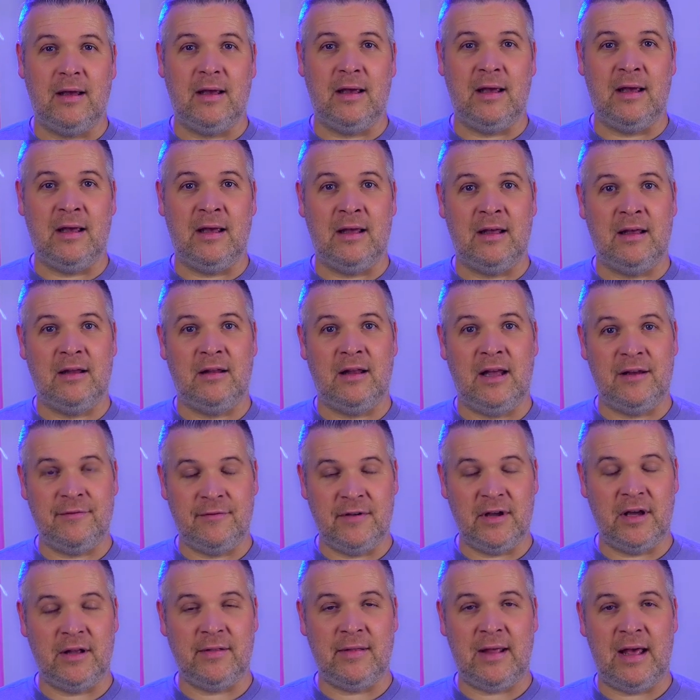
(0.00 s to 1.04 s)
and they've
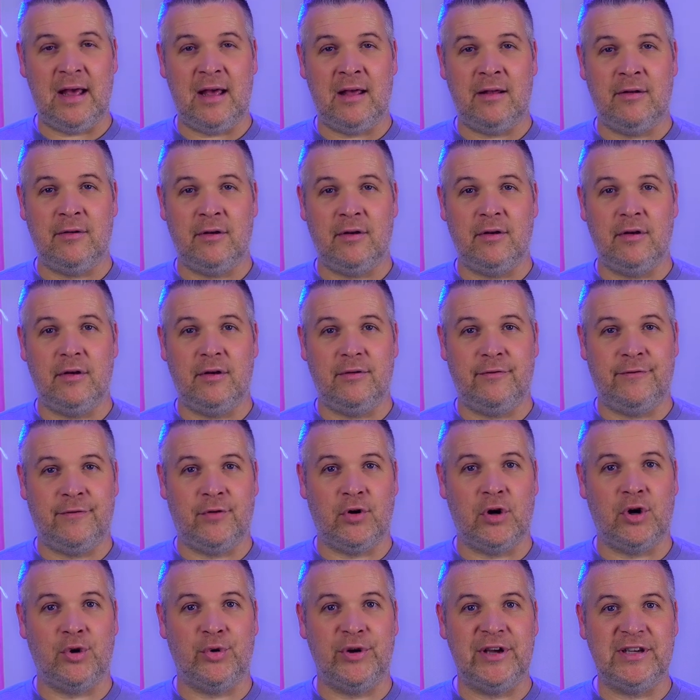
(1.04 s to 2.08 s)
done that for
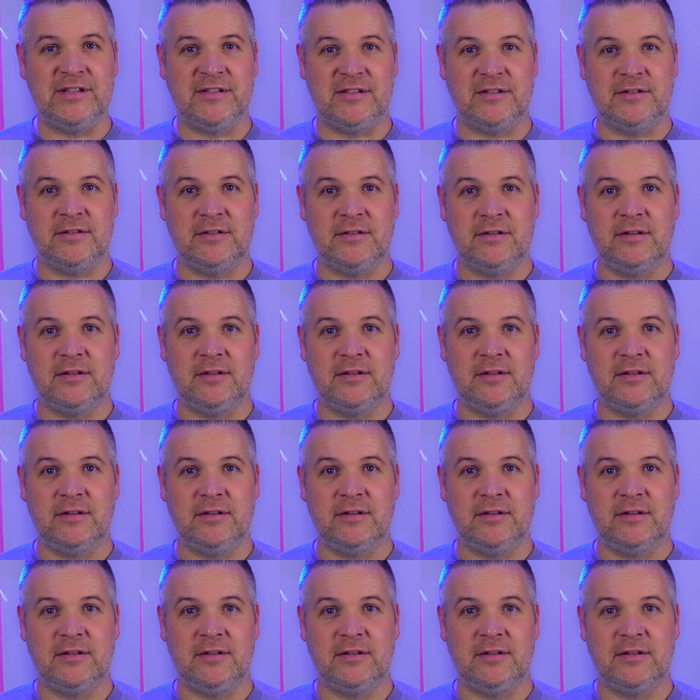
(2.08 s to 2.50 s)
a reason.